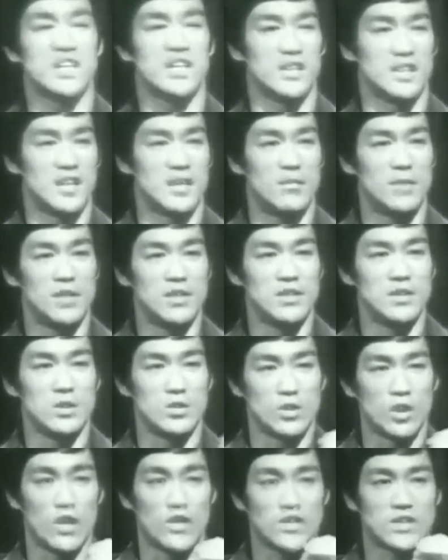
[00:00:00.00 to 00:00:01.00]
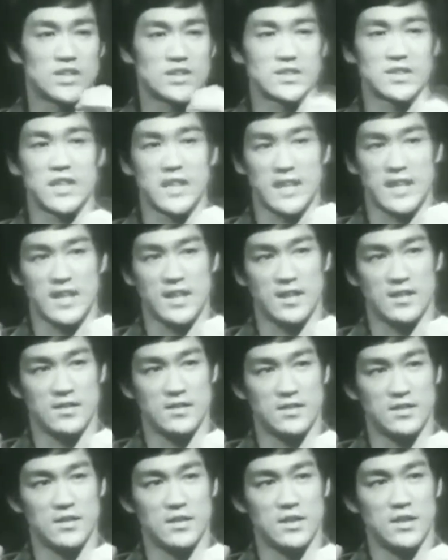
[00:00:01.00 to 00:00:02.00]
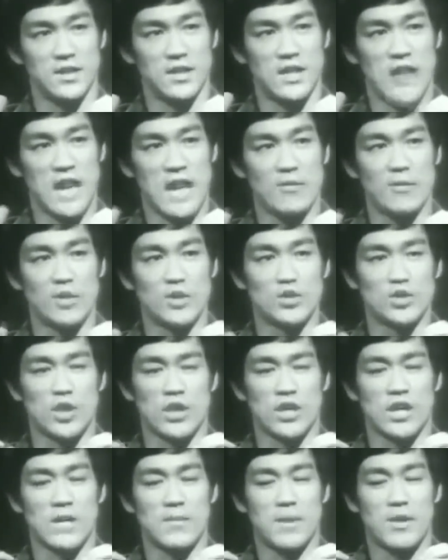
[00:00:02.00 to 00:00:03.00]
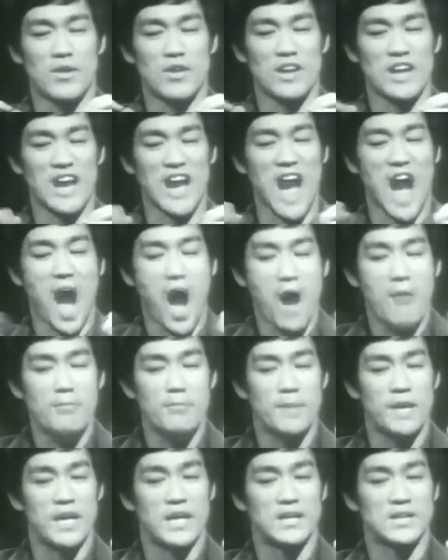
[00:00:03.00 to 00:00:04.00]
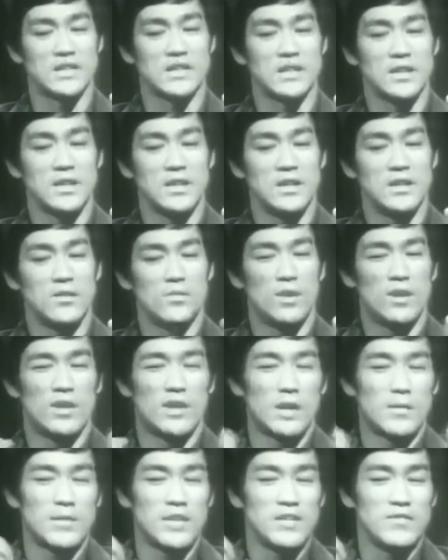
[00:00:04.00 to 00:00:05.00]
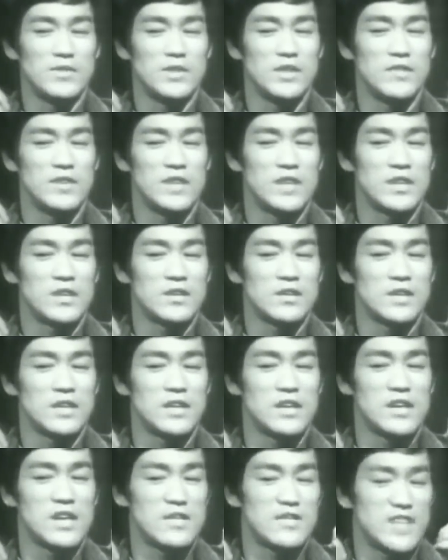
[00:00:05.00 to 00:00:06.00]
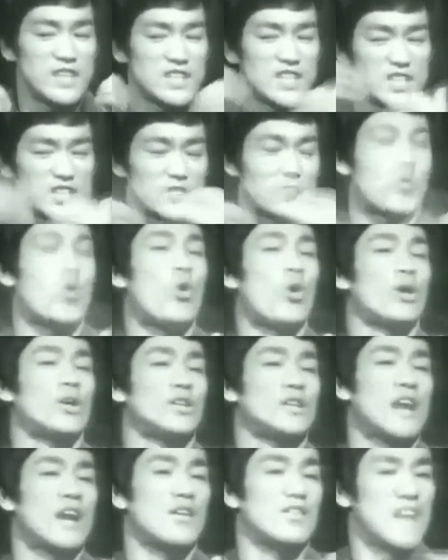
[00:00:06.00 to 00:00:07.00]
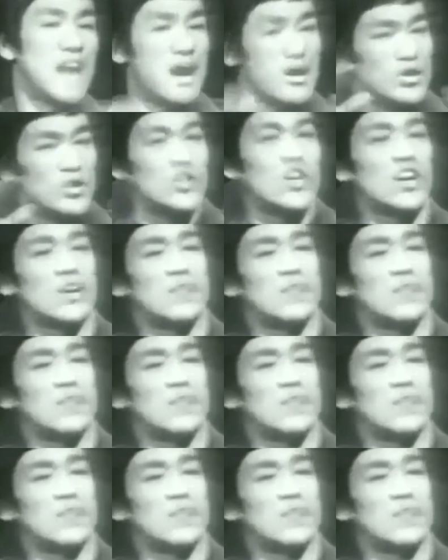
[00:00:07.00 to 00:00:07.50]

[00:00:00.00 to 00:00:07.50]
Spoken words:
I mean, you know, not just the hand. And when you're talking about combat, well, I mean, if it is a sport, now you're talking about